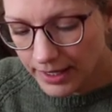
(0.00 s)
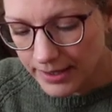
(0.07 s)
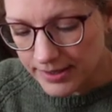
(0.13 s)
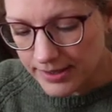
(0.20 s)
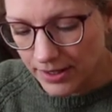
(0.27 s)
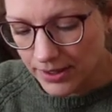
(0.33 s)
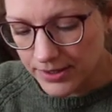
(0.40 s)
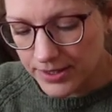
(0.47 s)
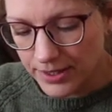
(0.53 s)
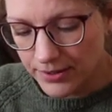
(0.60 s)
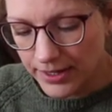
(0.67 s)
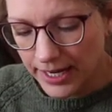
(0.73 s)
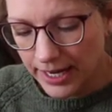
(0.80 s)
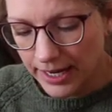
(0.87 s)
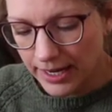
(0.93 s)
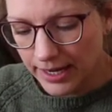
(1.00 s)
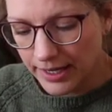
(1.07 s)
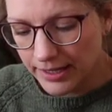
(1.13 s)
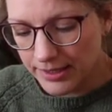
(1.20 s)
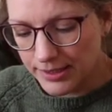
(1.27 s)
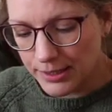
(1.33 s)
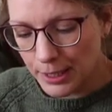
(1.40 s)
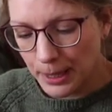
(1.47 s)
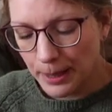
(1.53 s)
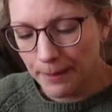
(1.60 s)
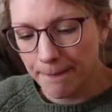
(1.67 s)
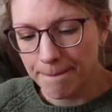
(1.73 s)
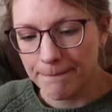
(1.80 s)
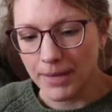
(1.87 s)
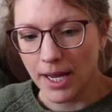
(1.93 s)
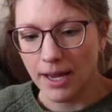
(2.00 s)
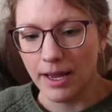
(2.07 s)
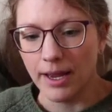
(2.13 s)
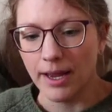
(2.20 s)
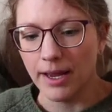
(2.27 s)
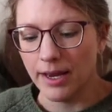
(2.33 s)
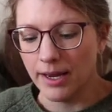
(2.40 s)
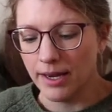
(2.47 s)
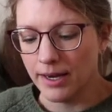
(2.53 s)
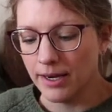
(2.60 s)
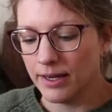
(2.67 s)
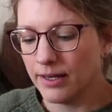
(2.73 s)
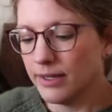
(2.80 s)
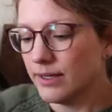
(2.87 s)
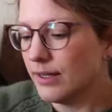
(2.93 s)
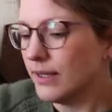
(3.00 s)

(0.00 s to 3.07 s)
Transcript: This also has my